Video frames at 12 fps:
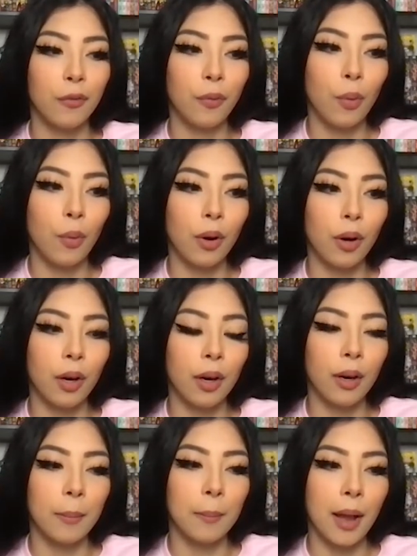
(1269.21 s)

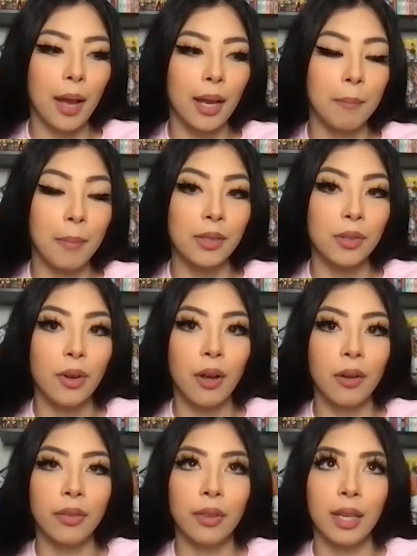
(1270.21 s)
for my mental
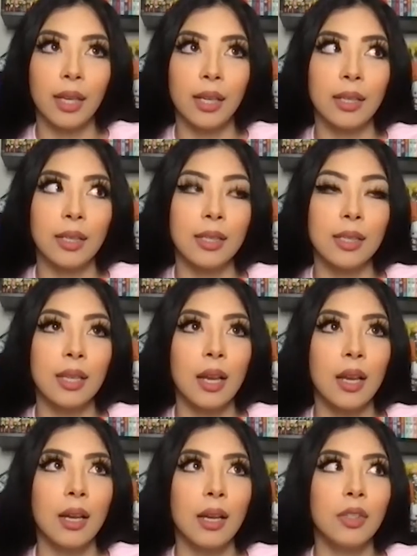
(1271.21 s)
health is
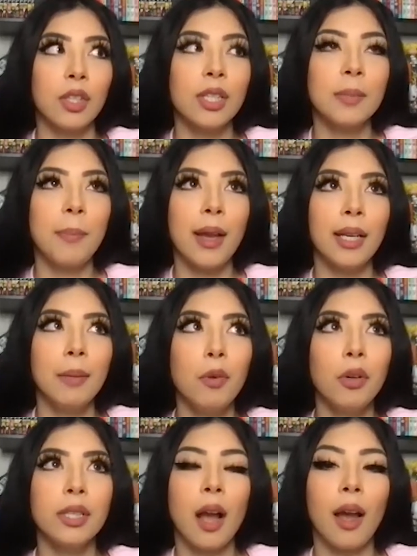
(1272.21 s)
just spending
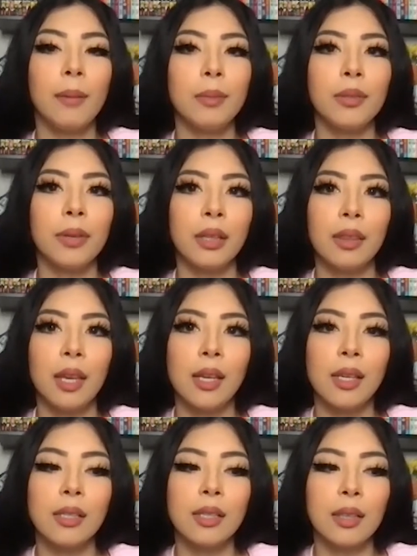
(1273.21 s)
more time doing
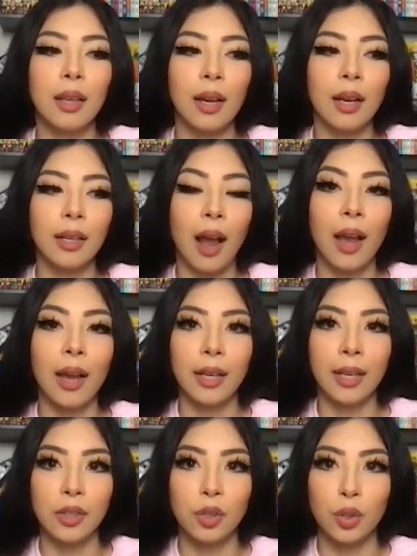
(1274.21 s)
things that
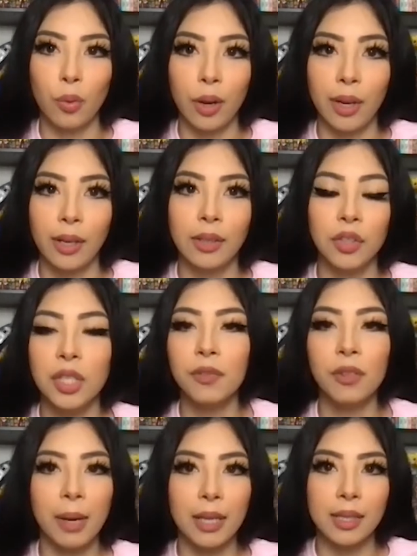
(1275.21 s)
I enjoy just
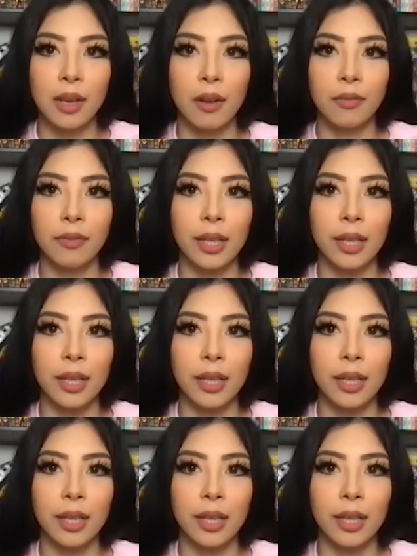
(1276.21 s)
for myself.